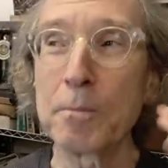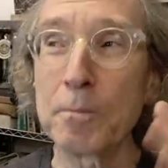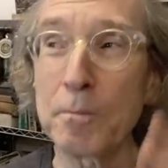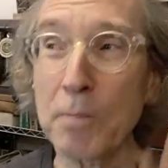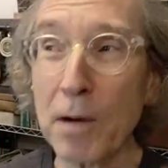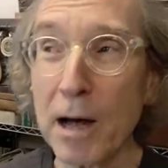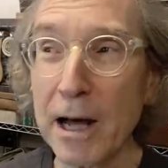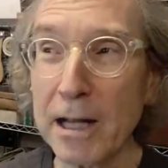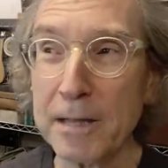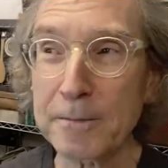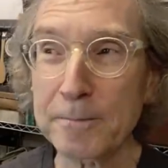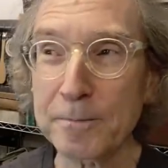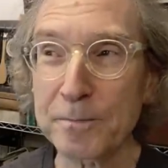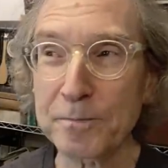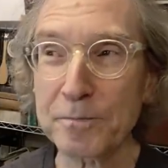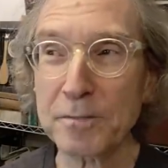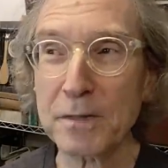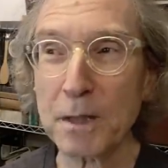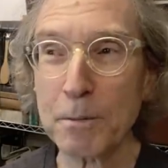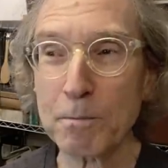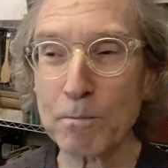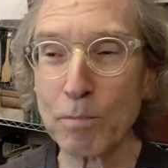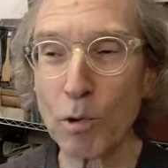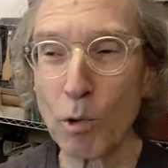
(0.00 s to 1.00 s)
But
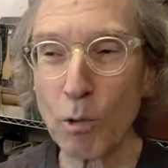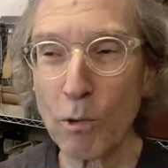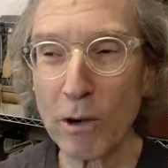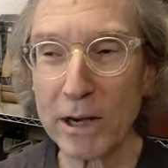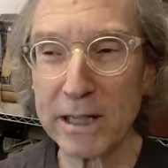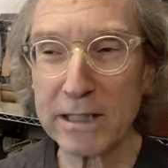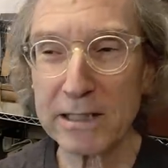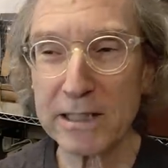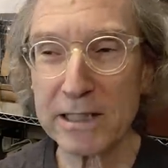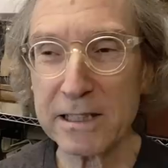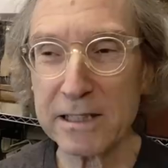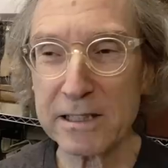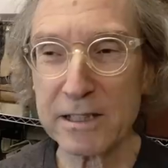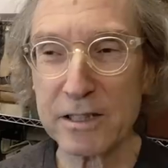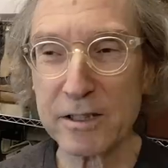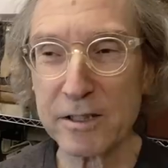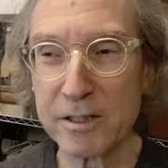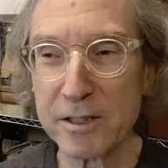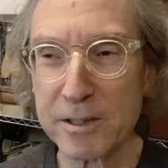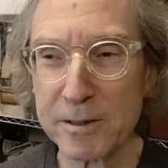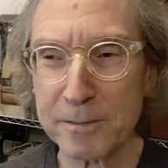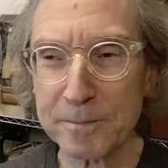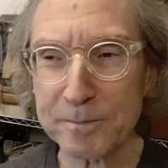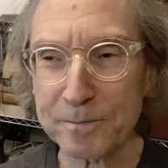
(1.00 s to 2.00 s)
the point
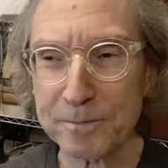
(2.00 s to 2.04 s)
is,